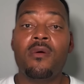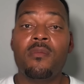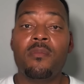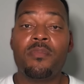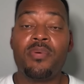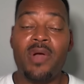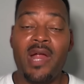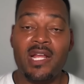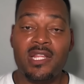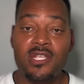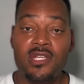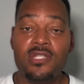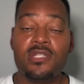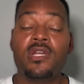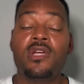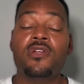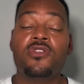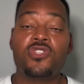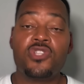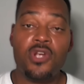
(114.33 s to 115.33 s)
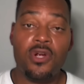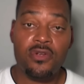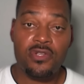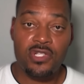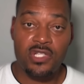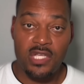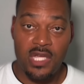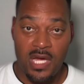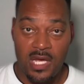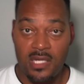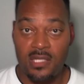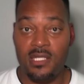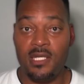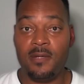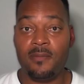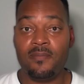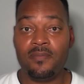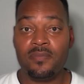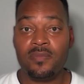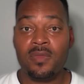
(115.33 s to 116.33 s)
practice
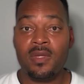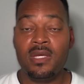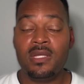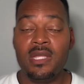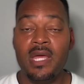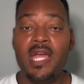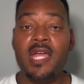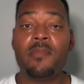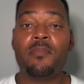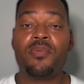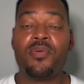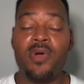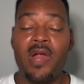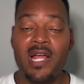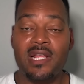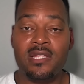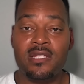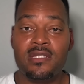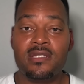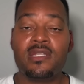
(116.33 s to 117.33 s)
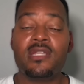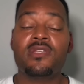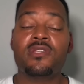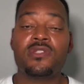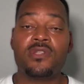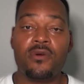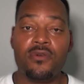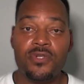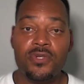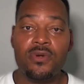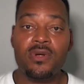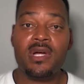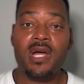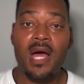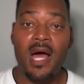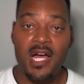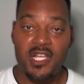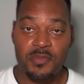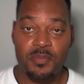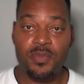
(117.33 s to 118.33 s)
churchianity. They practice this social
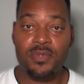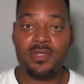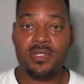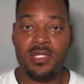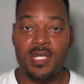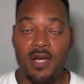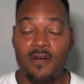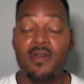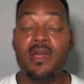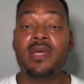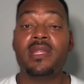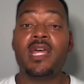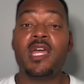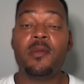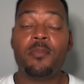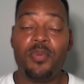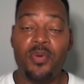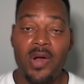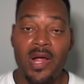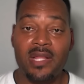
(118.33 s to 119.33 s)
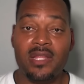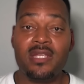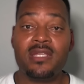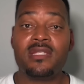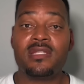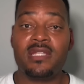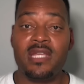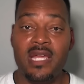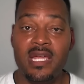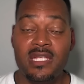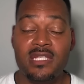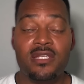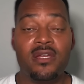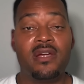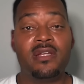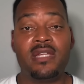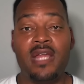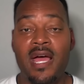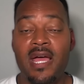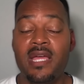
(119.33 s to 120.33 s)
gospel stuff. They practice things that
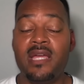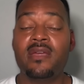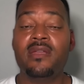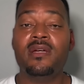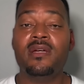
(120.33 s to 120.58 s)
are not in